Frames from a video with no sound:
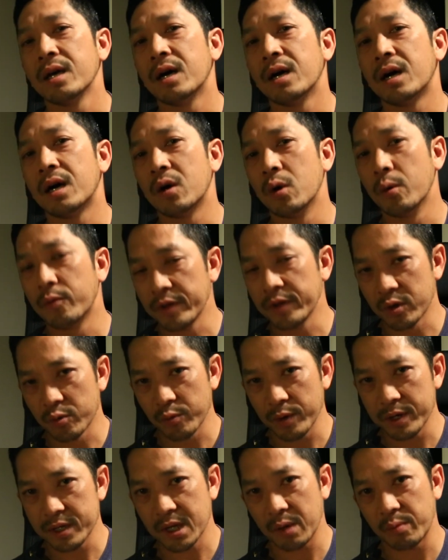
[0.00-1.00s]
Hopefully you can
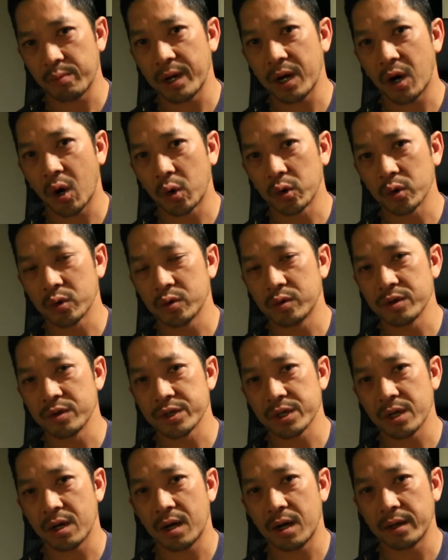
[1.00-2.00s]
read a couple of my
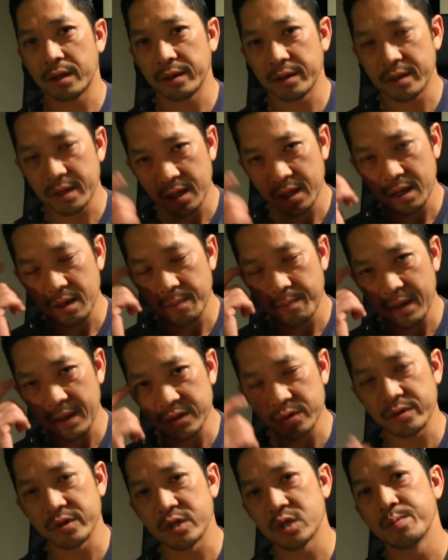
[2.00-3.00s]
articles on the
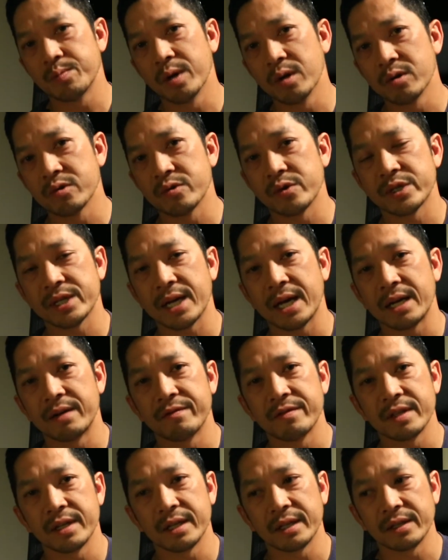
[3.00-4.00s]
mental and the spiritual side of
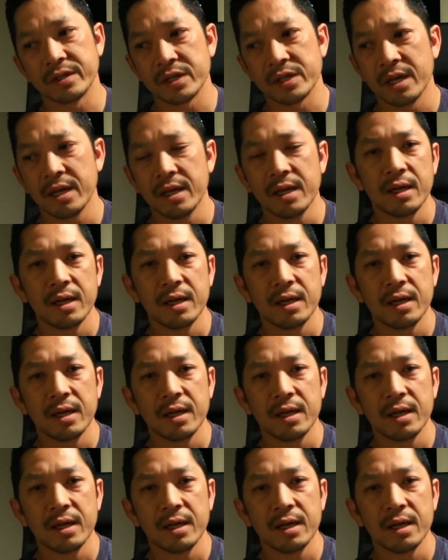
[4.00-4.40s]
things.